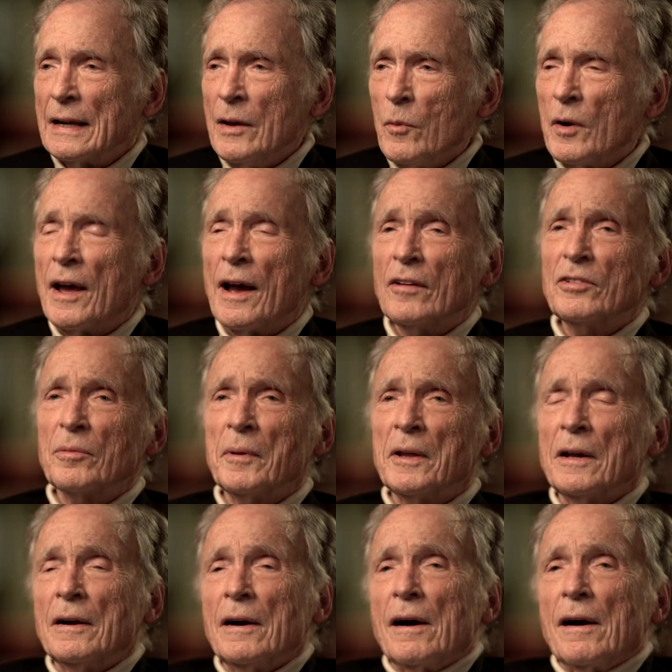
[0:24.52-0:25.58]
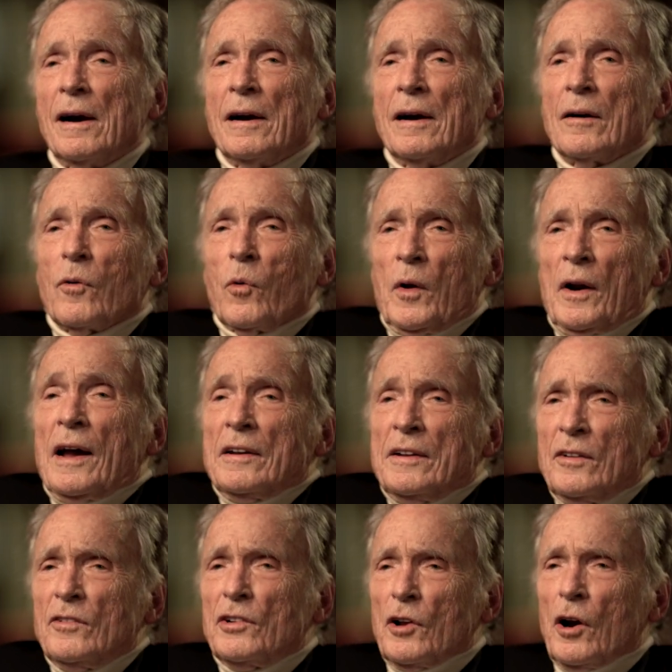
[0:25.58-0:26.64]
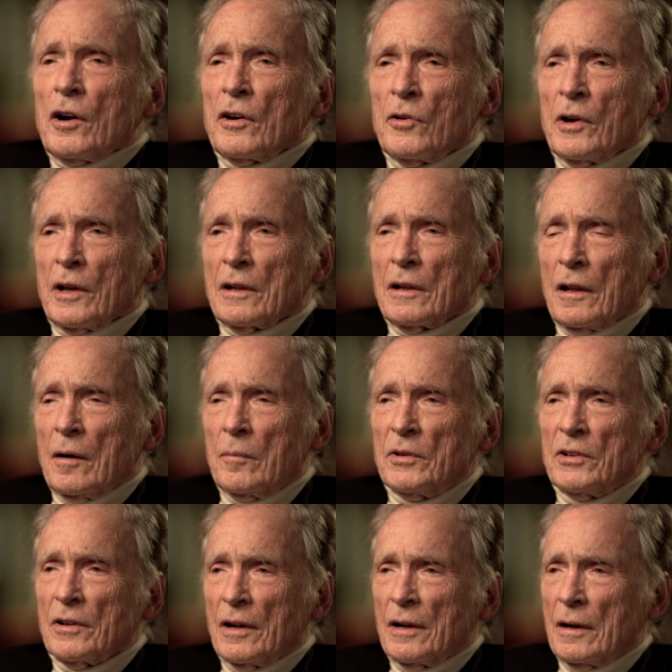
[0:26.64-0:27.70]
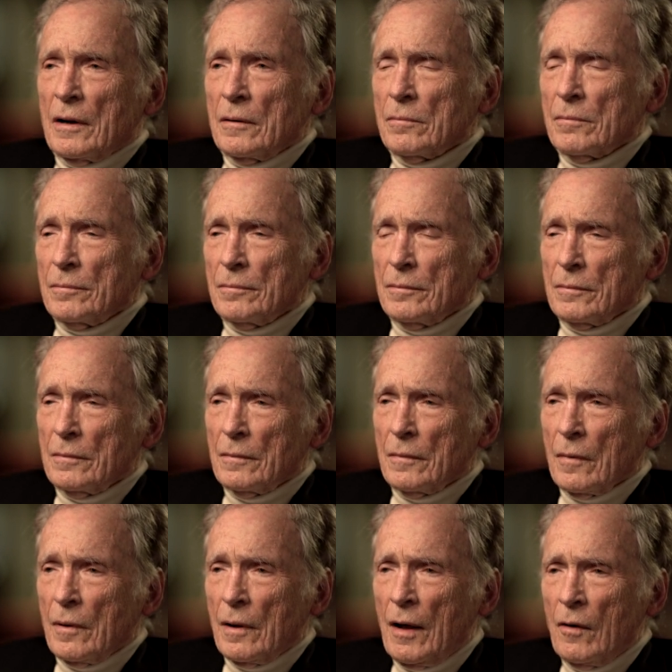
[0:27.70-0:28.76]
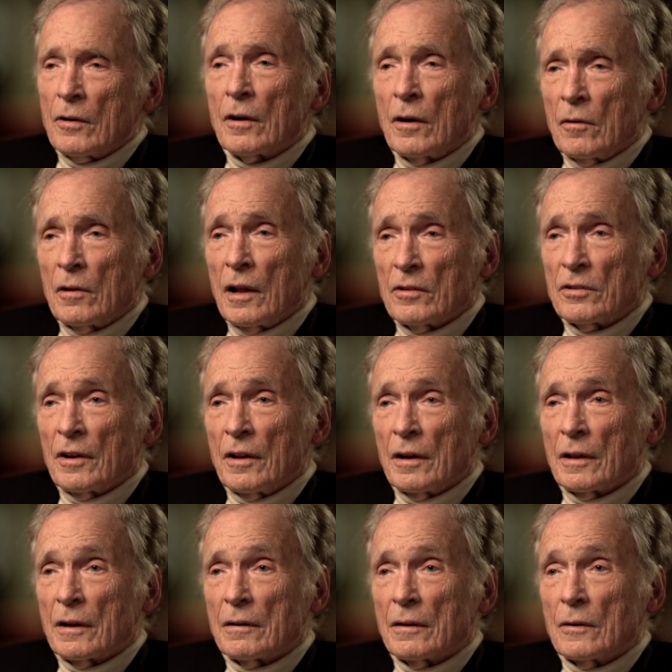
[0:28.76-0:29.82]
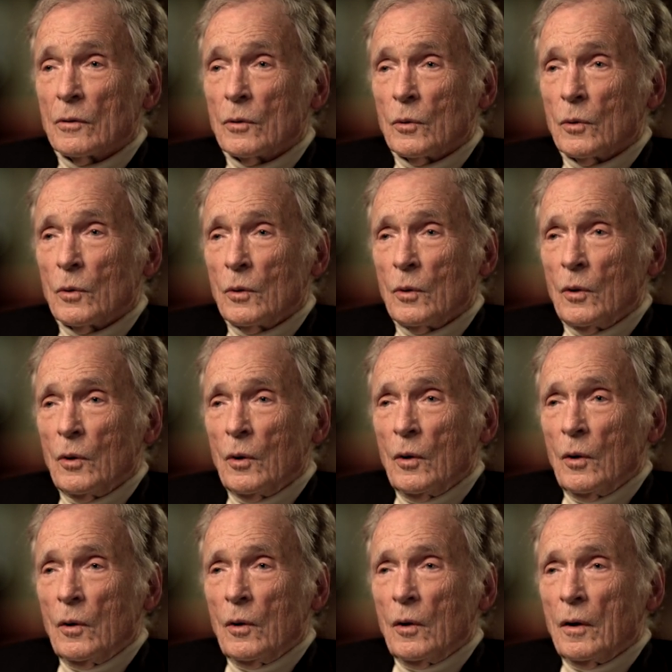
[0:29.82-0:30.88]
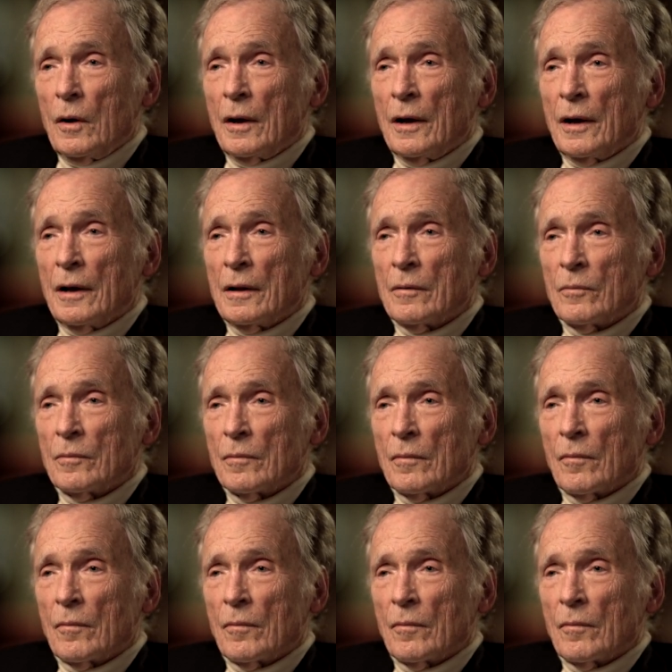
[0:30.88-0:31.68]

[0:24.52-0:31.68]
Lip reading: he would ask me, when I did start doing clubs, how'd it go last night? And